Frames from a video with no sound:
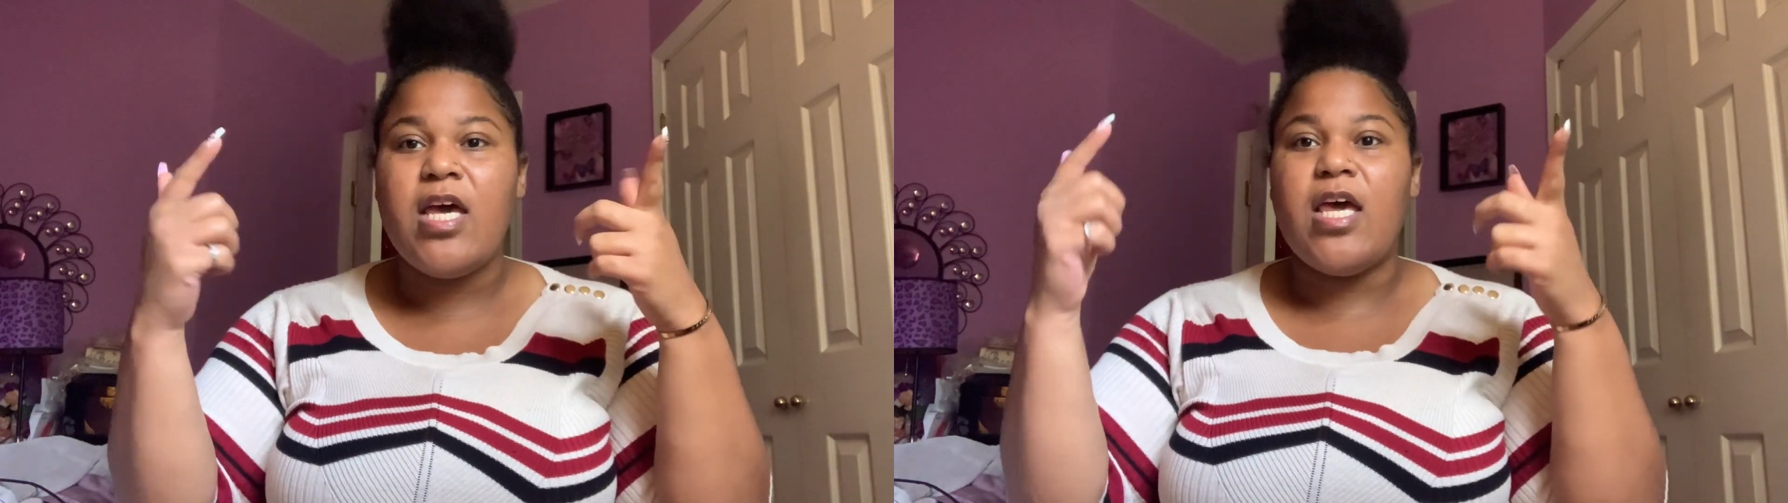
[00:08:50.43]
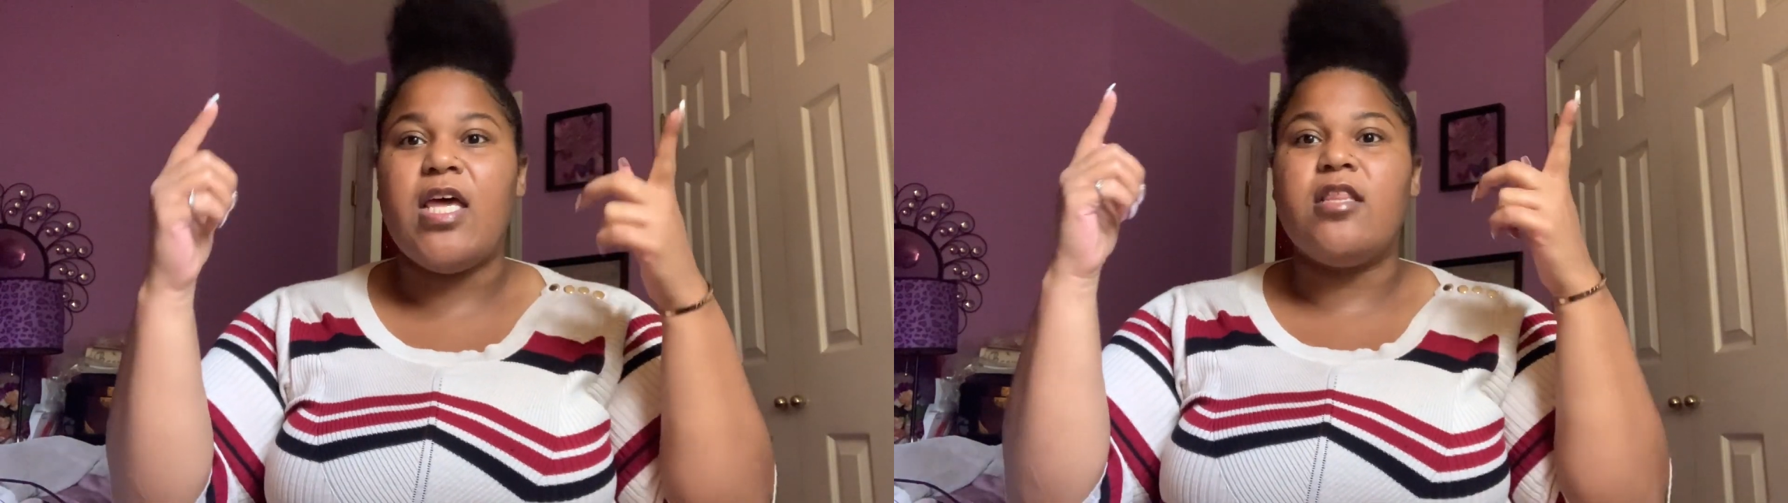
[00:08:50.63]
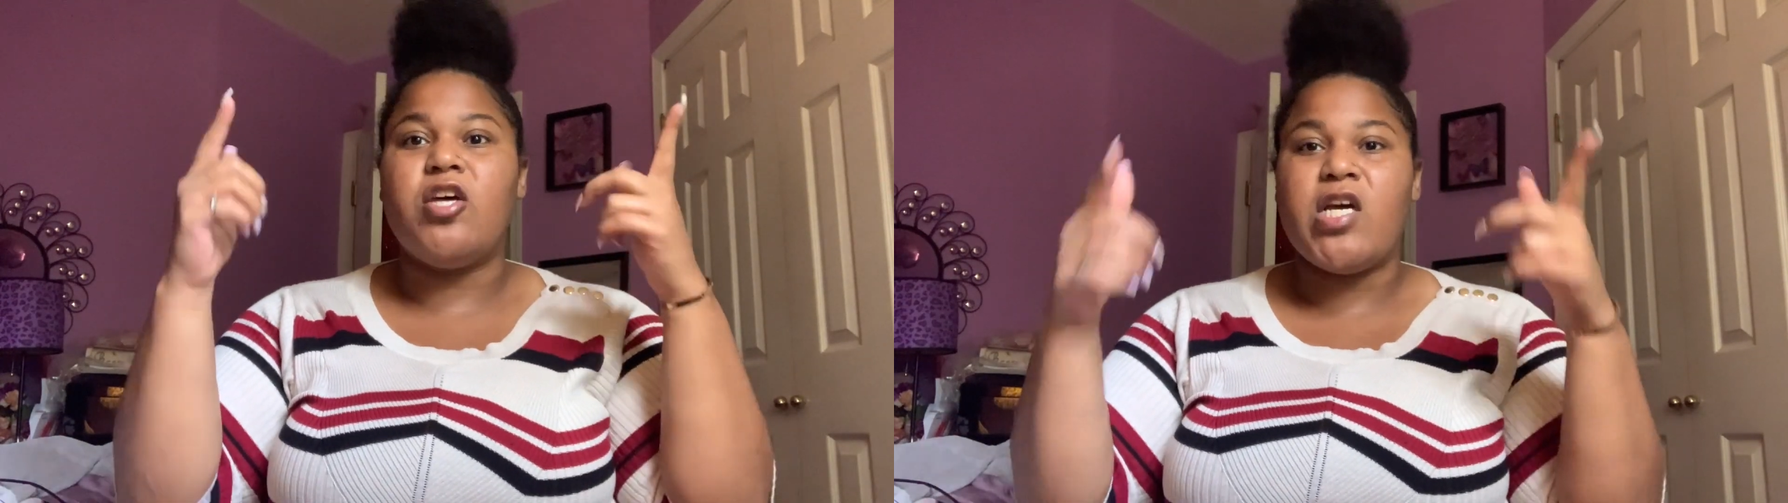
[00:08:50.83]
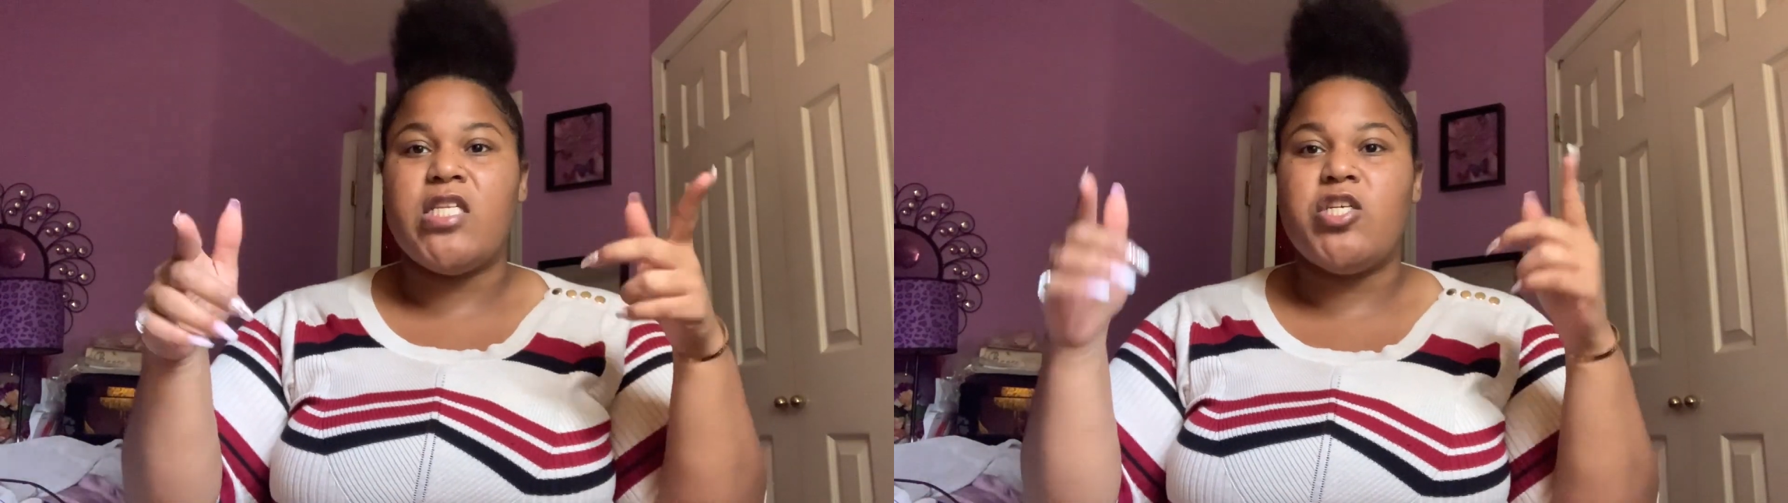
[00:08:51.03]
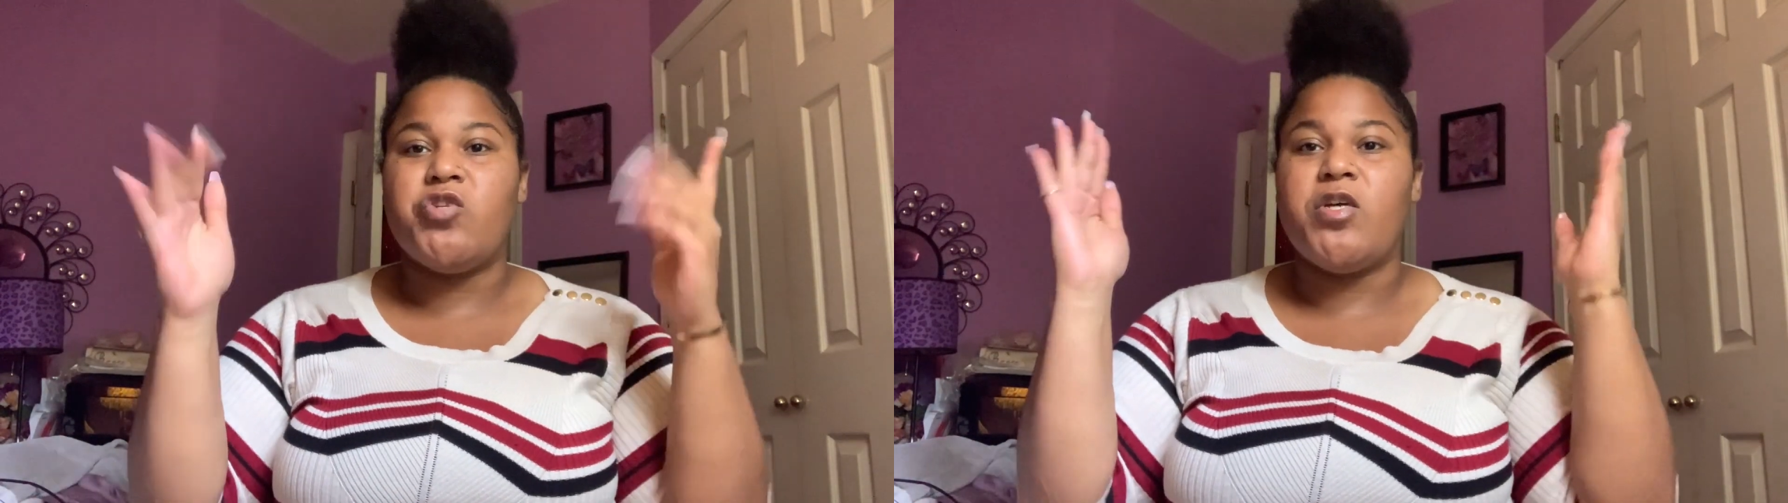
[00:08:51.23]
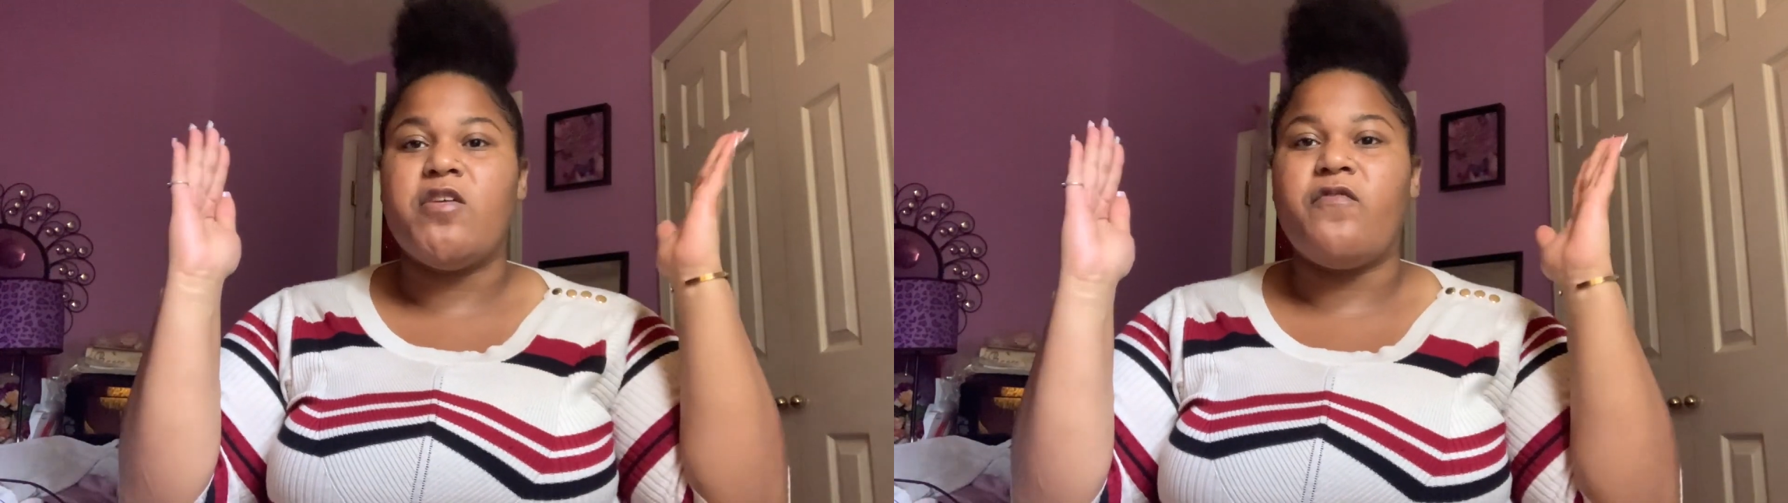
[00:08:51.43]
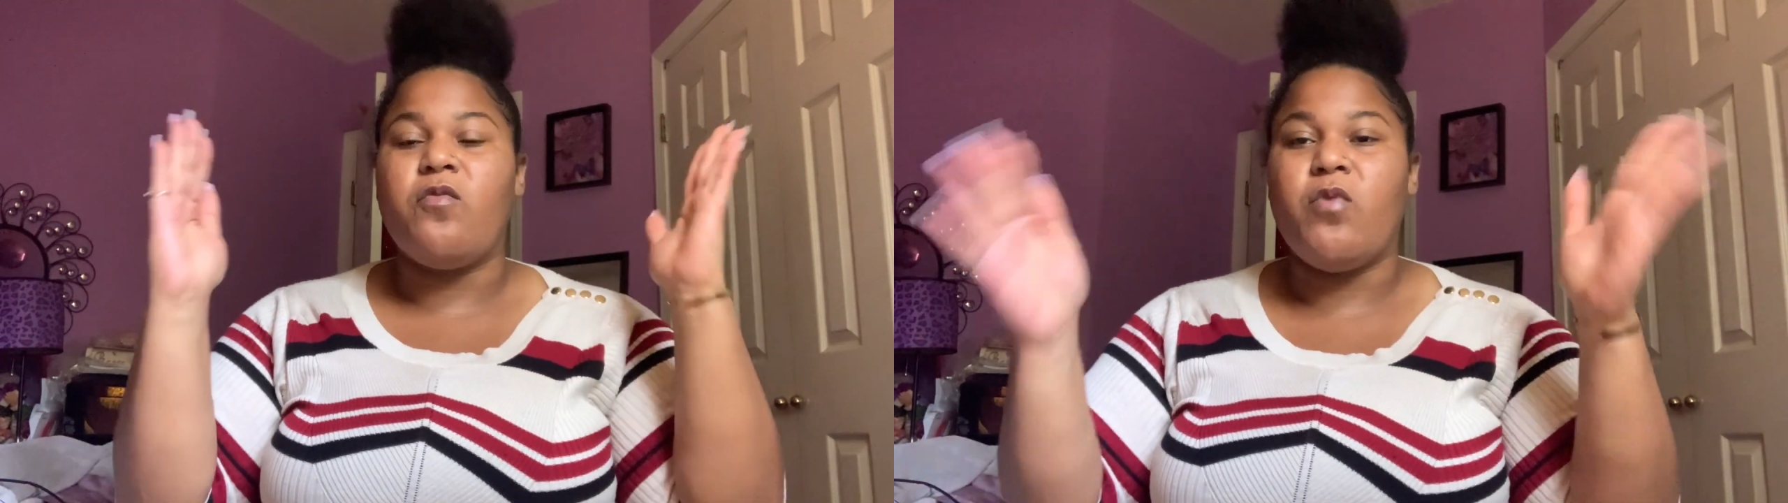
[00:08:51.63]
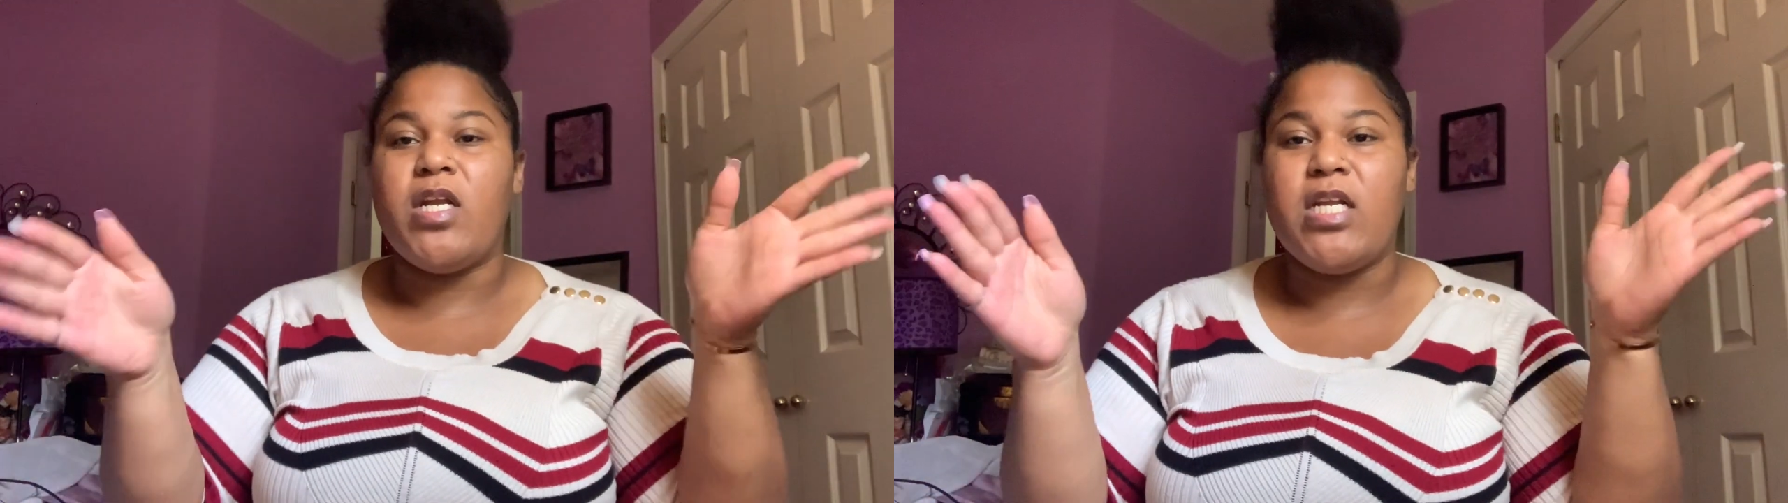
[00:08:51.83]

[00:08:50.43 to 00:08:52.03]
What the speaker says: and look at the situation for what